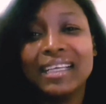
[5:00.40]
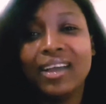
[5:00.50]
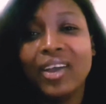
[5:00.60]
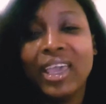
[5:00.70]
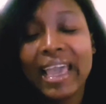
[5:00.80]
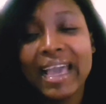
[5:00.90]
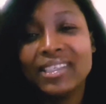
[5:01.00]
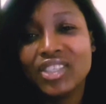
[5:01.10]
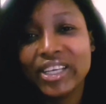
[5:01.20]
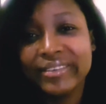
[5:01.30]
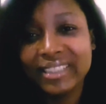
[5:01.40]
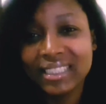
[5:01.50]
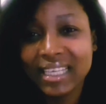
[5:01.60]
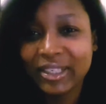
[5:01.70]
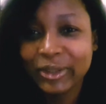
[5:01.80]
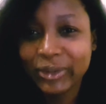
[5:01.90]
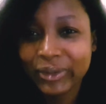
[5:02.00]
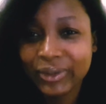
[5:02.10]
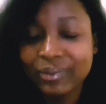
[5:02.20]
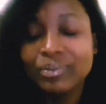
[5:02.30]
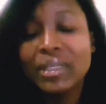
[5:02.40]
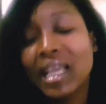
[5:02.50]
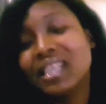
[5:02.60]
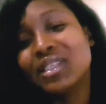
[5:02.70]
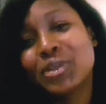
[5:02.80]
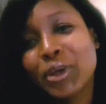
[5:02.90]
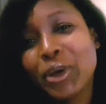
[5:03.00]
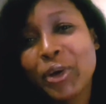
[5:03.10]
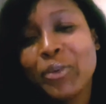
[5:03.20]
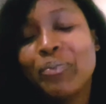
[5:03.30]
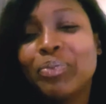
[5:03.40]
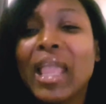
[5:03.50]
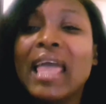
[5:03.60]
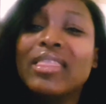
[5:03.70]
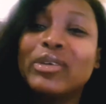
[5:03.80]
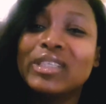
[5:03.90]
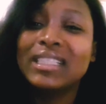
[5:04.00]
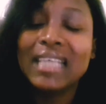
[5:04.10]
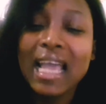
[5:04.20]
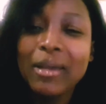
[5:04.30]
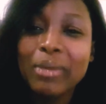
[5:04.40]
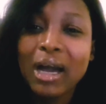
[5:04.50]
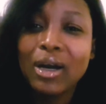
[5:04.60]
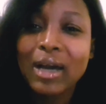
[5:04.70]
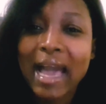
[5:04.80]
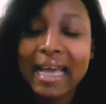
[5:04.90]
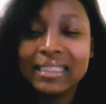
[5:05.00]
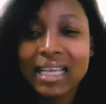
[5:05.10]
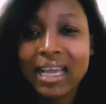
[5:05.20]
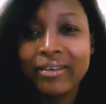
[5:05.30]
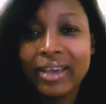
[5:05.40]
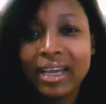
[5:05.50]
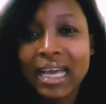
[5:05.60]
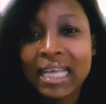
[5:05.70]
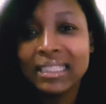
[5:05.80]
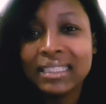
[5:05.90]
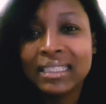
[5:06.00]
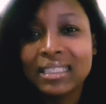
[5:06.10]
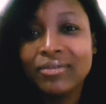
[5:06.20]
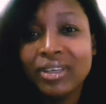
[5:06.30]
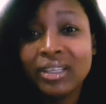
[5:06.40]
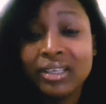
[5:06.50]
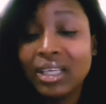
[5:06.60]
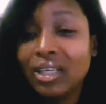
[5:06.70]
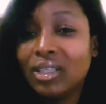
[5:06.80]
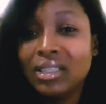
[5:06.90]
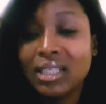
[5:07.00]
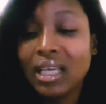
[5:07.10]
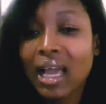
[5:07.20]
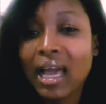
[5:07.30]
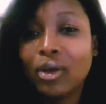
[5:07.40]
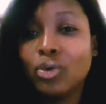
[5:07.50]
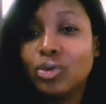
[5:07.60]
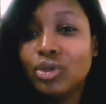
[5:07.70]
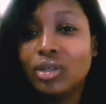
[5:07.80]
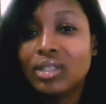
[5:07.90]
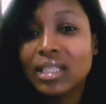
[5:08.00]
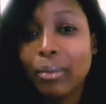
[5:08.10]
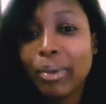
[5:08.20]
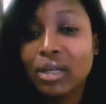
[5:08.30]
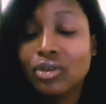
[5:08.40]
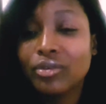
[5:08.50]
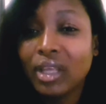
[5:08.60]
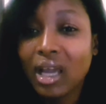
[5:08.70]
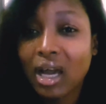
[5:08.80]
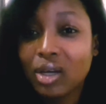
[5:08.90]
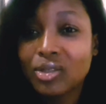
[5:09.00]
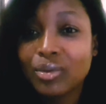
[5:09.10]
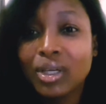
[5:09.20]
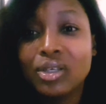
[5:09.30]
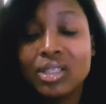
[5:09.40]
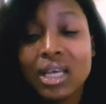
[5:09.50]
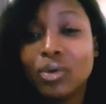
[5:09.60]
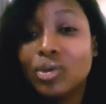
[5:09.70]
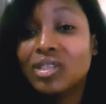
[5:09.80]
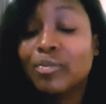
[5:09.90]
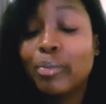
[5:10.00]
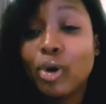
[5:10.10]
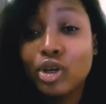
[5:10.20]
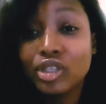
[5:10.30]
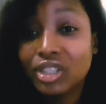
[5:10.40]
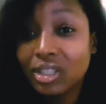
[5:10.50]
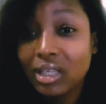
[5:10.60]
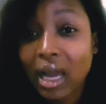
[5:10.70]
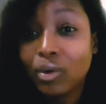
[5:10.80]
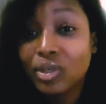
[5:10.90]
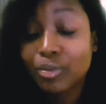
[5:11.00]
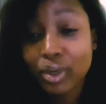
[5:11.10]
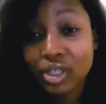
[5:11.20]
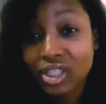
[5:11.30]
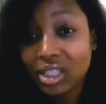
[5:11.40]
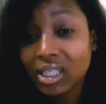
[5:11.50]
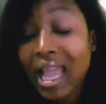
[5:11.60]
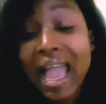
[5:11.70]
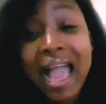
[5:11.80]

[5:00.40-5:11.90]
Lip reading: Okay, I served in Enugu. So there time I had diarrhea, and really, I could not step out of the house because I was purging.